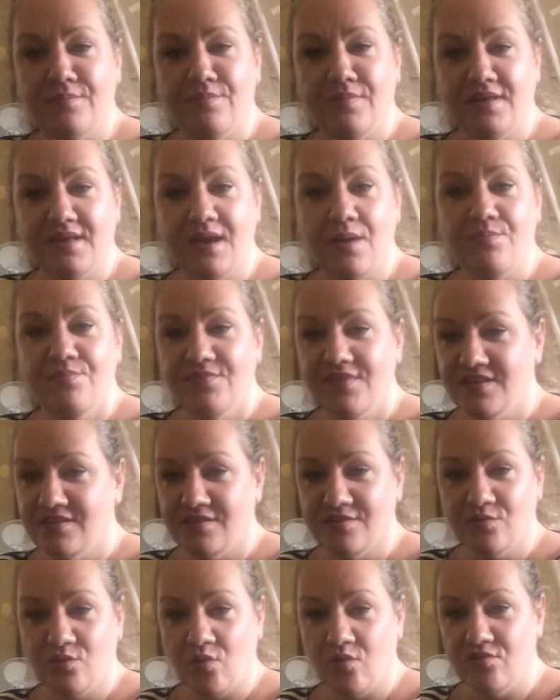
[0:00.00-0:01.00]
But yep, this
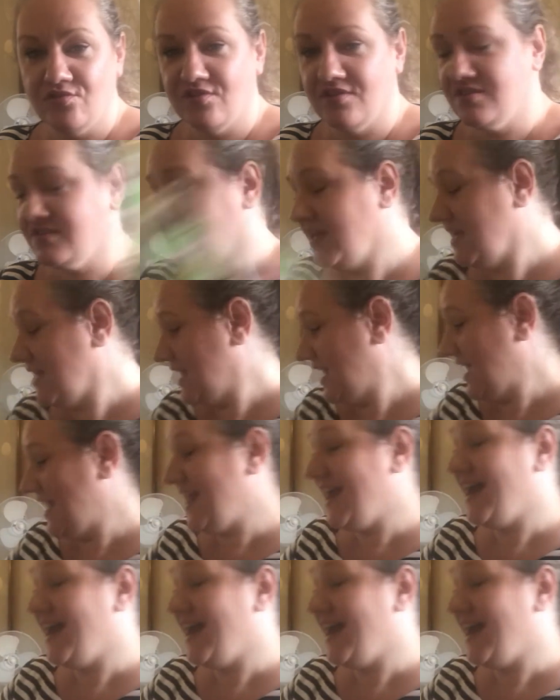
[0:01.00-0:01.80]
is gorgeous, and it